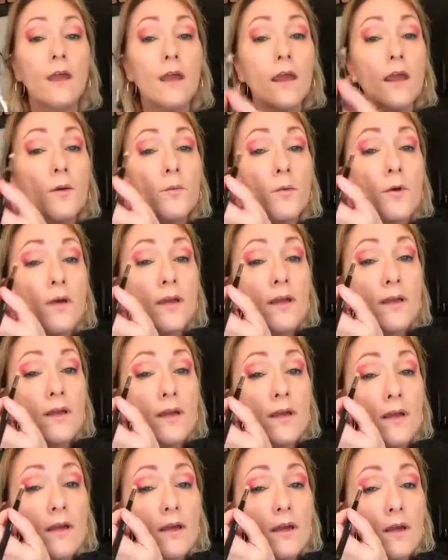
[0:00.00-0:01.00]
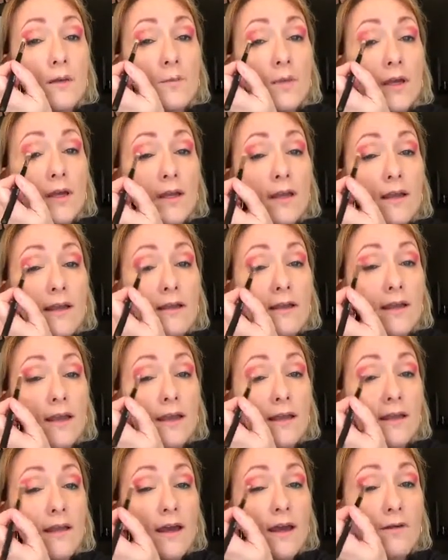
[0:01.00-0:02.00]
And we're going to come in and
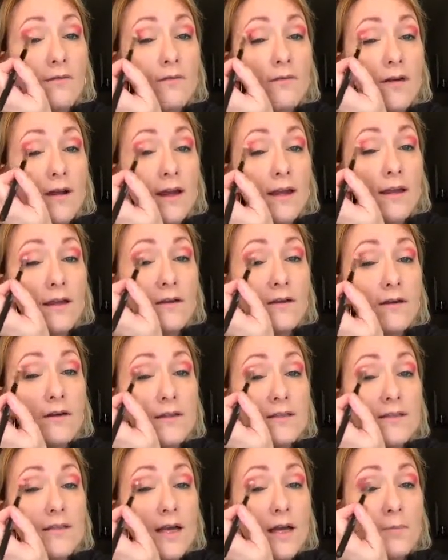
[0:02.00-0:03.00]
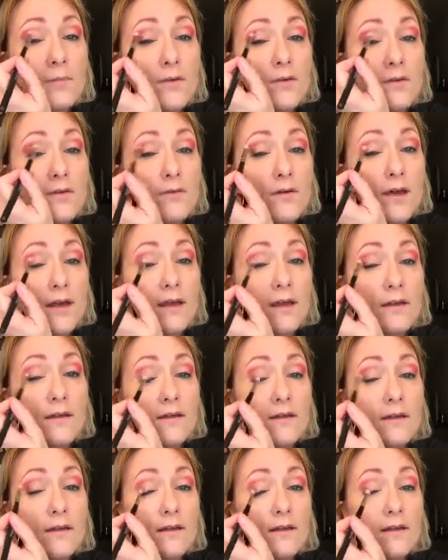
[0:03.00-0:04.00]
lay that right on top of the red.
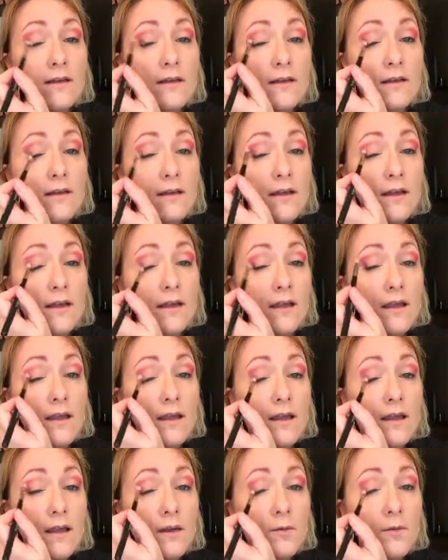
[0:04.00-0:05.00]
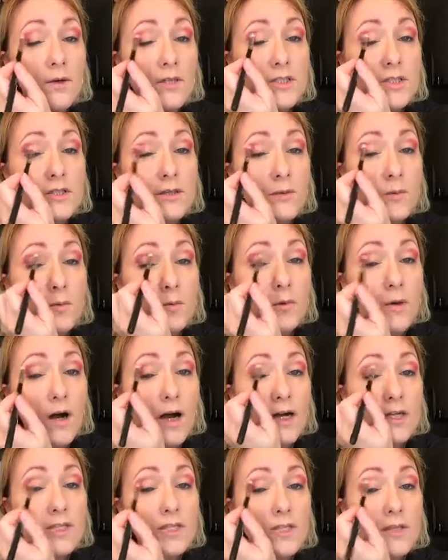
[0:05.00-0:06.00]
And I want you to
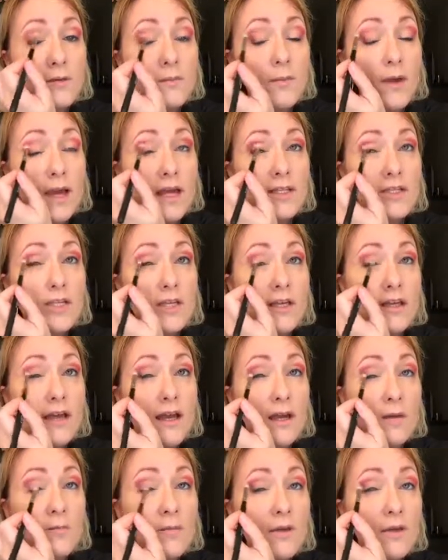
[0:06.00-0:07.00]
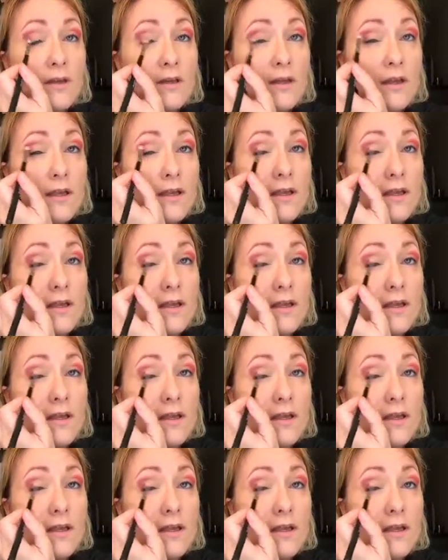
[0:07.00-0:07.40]
watch the magic happen.